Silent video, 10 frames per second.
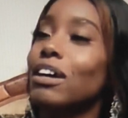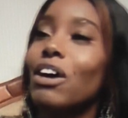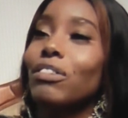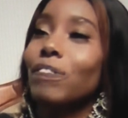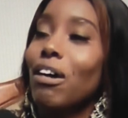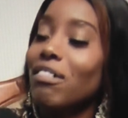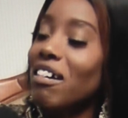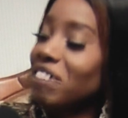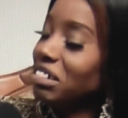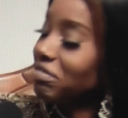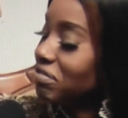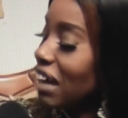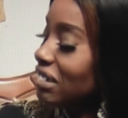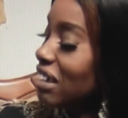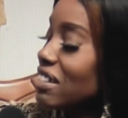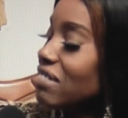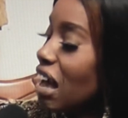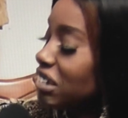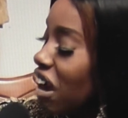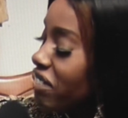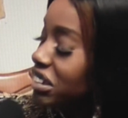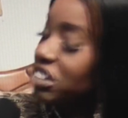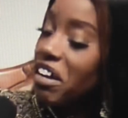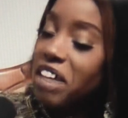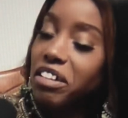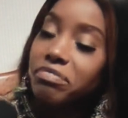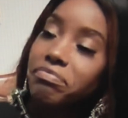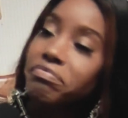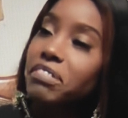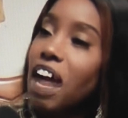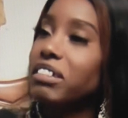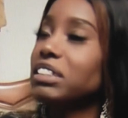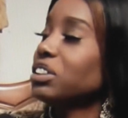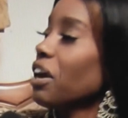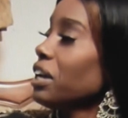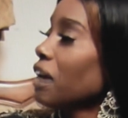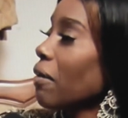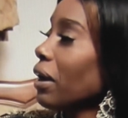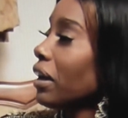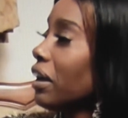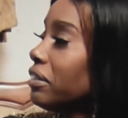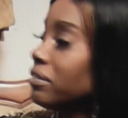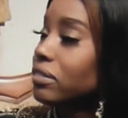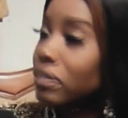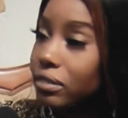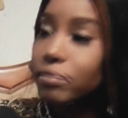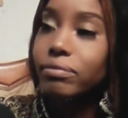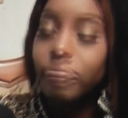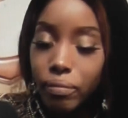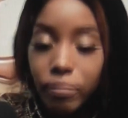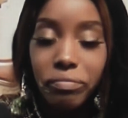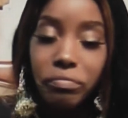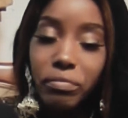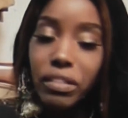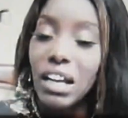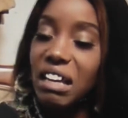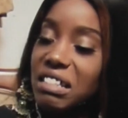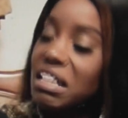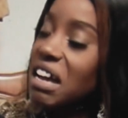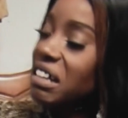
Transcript: oh, Larry, I trust that you're enjoying. You're enjoying our king. Hey,